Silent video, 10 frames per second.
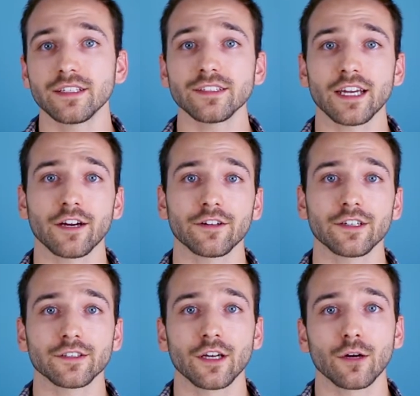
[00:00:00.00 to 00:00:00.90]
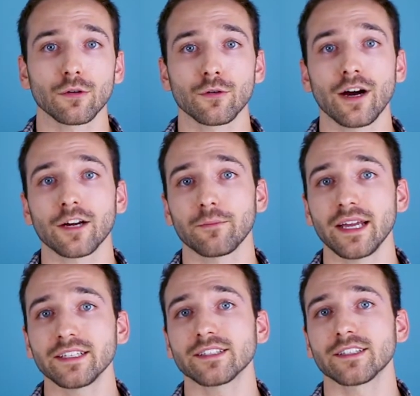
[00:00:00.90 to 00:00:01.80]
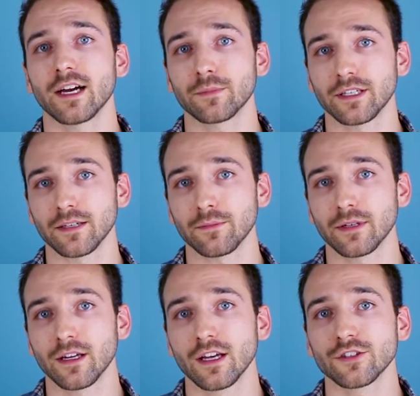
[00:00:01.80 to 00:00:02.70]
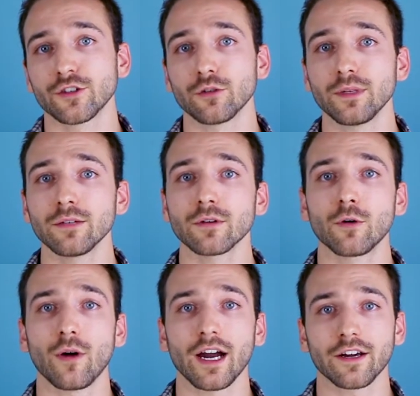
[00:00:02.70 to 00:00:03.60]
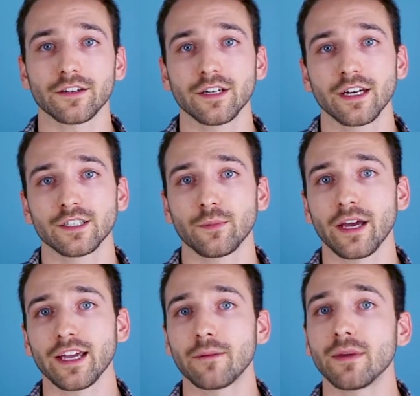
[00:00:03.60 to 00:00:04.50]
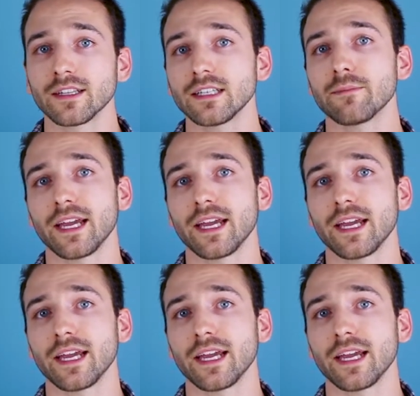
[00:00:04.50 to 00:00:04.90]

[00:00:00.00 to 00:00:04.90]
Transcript: These areas require maintenance and upkeep, so you'll be required to pay a monthly